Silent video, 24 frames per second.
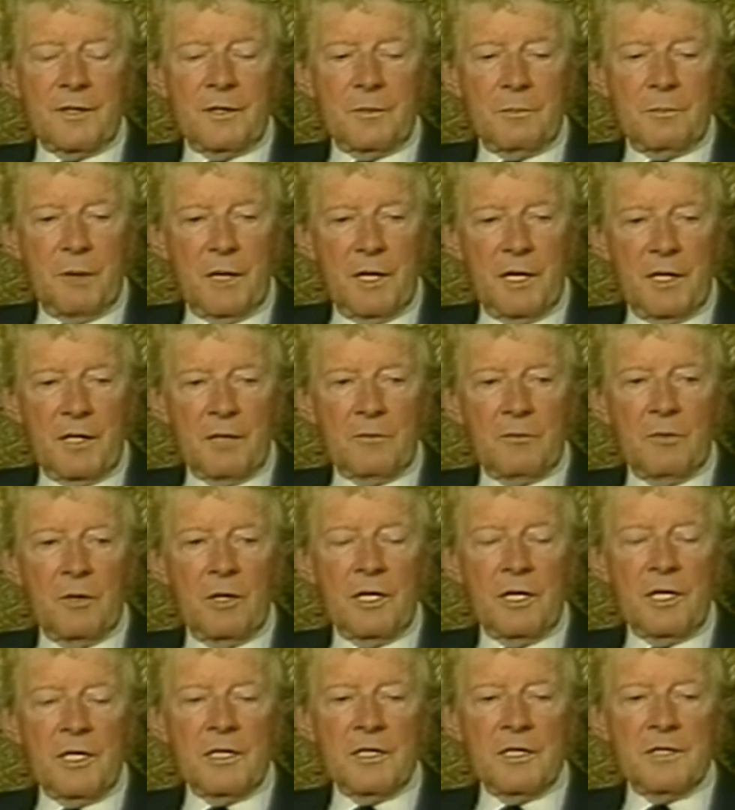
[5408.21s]
the pain
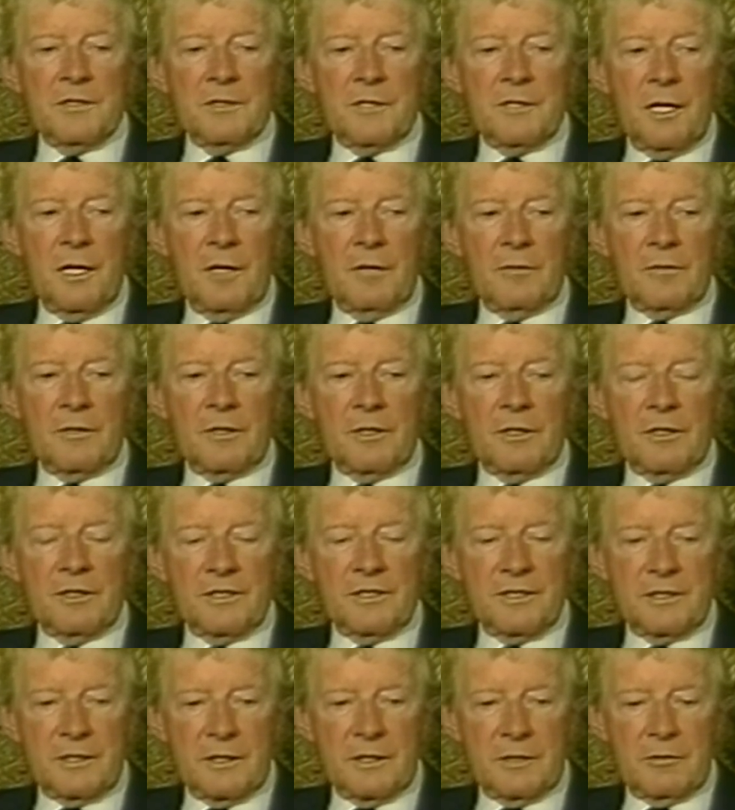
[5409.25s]
will ease down
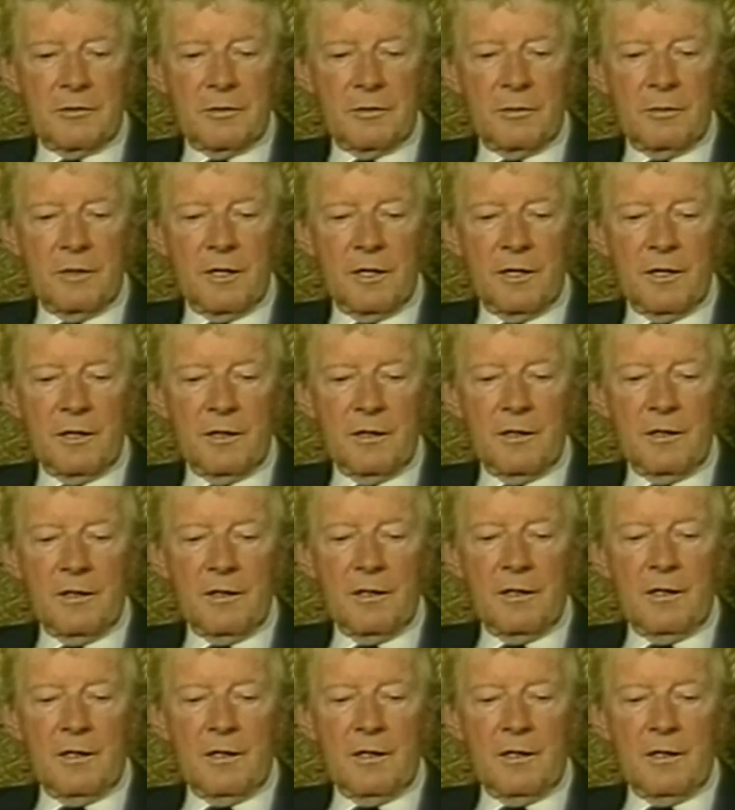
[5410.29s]
considerably.